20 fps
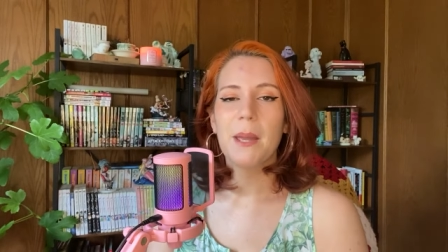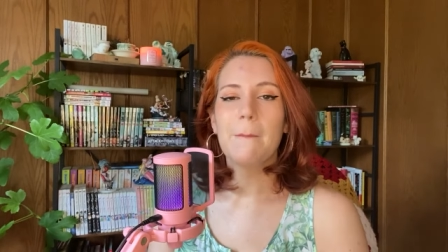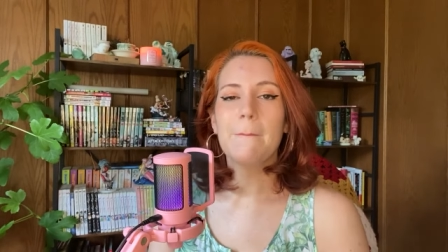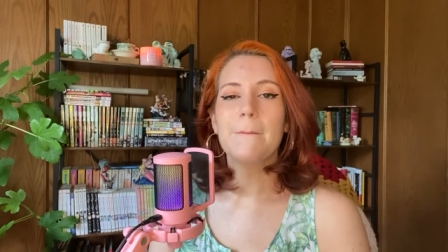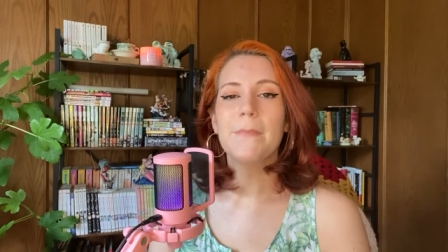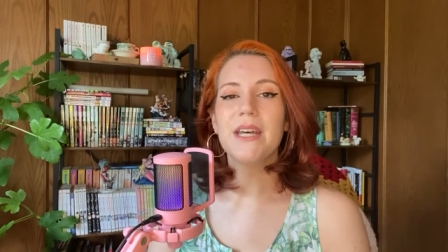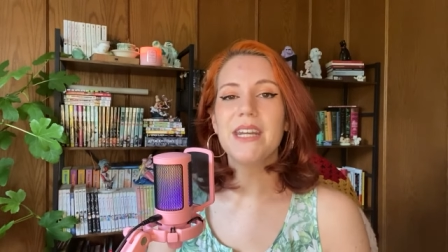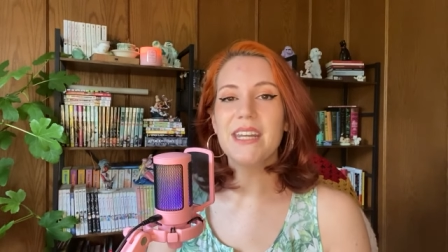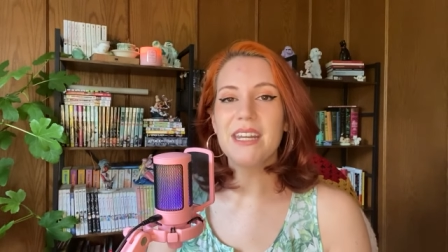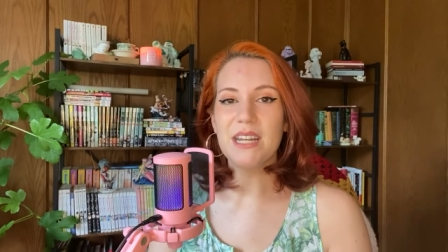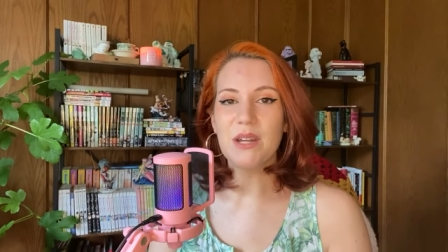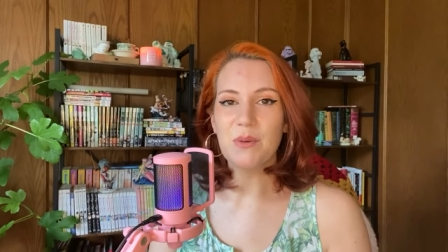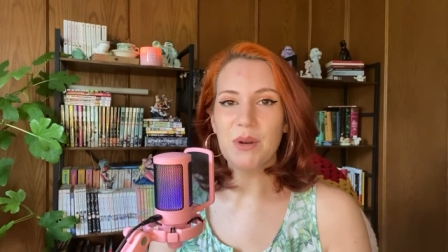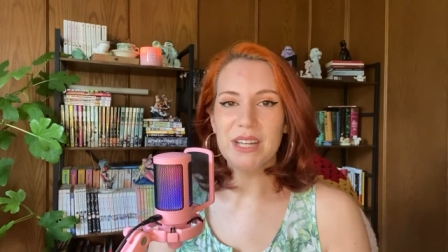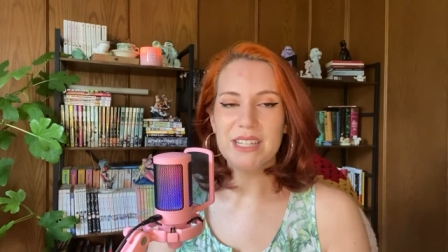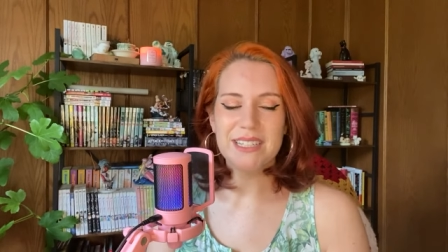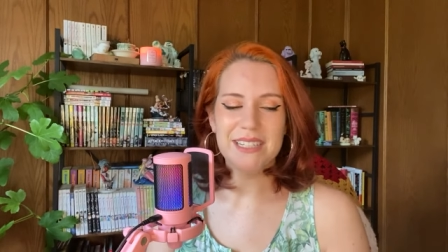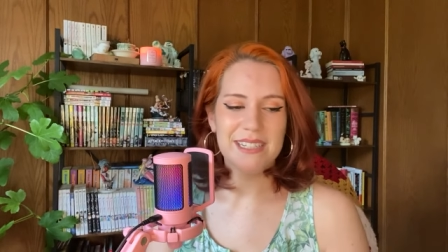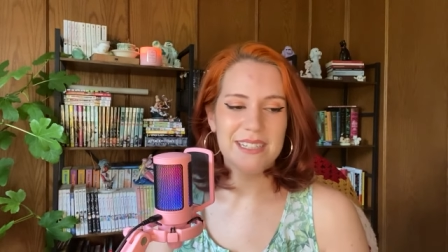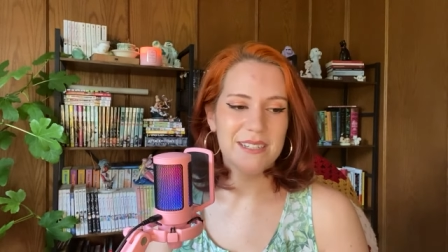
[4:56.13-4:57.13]
But
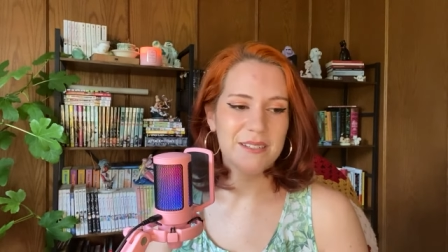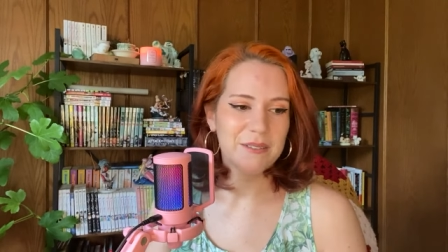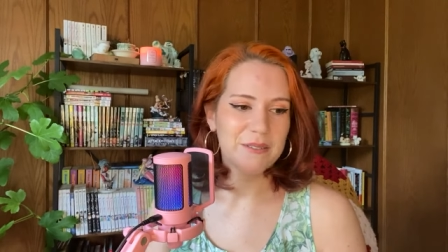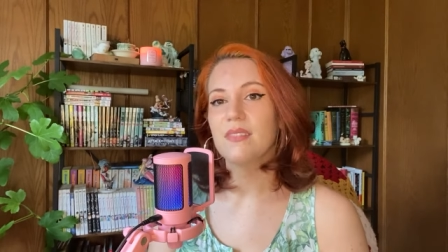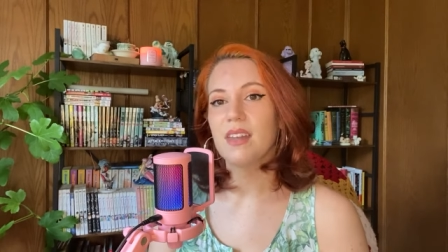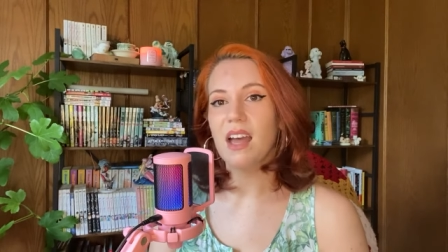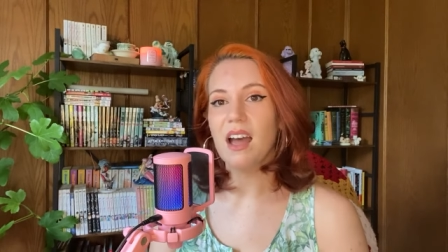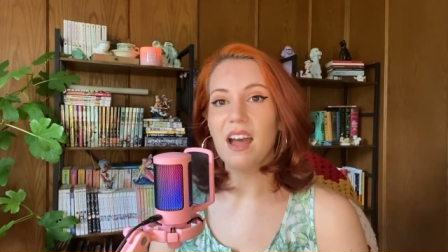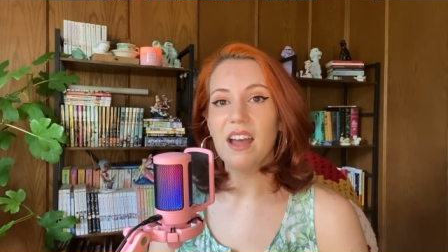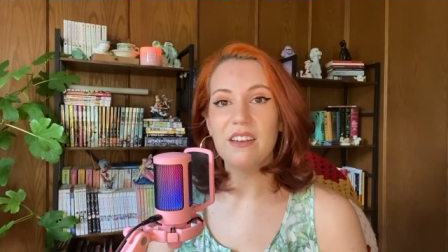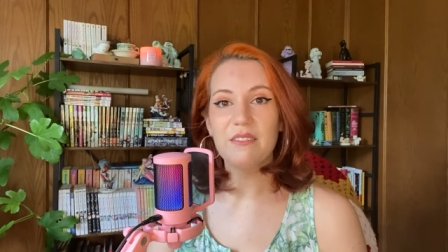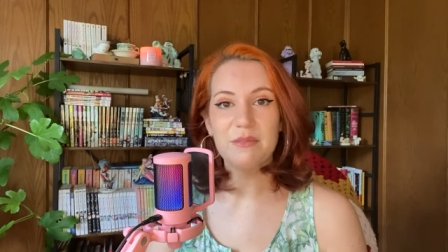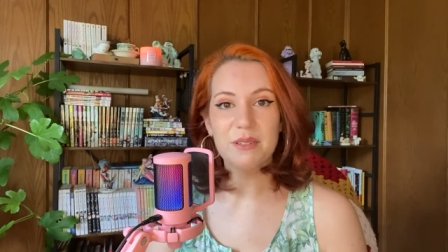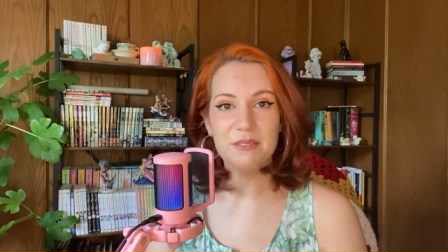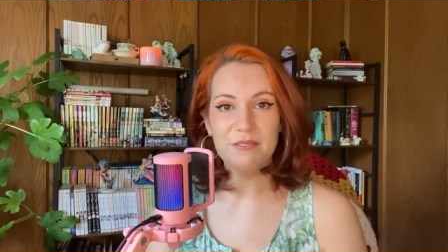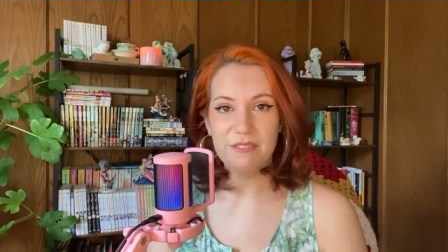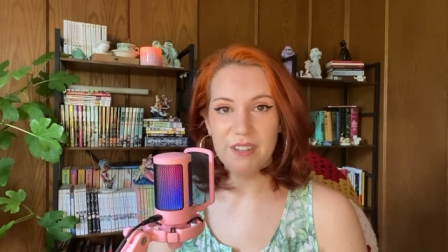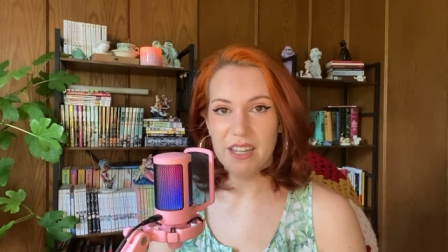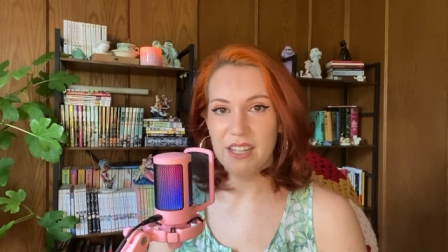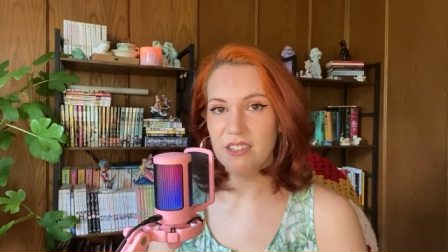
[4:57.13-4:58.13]
anyways, I have
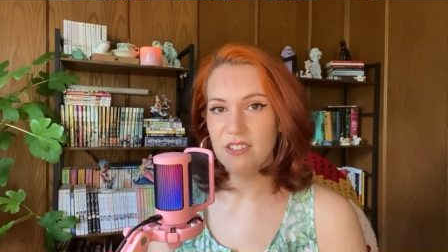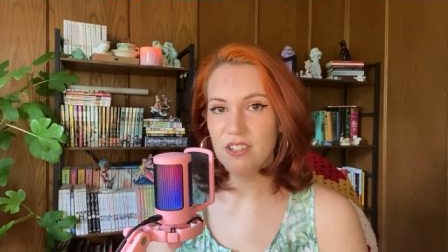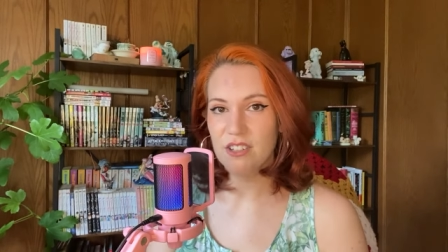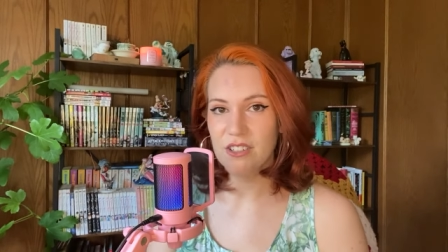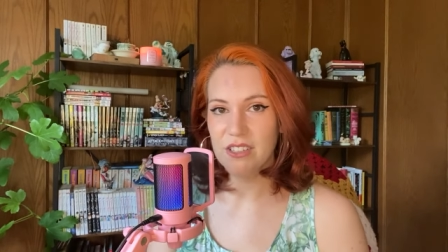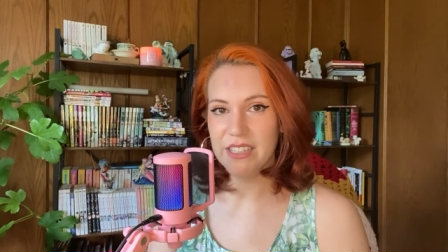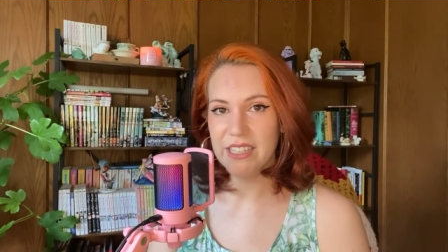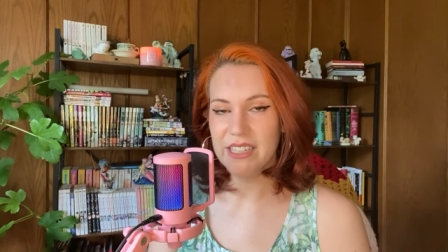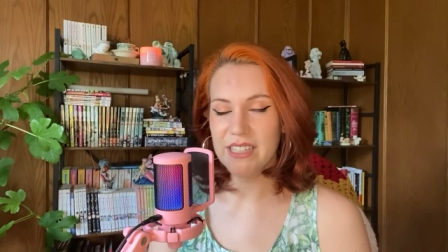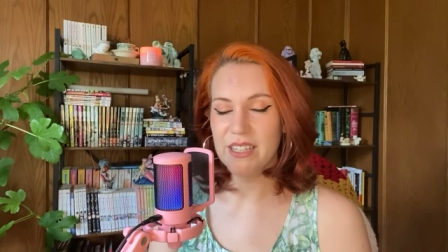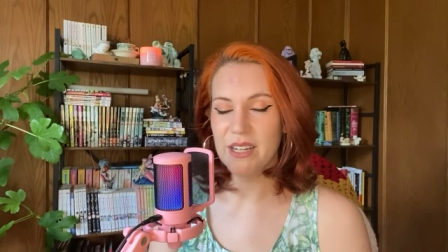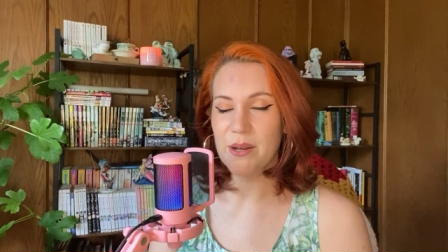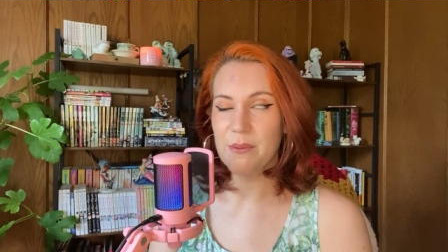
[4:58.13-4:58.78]
been fangirling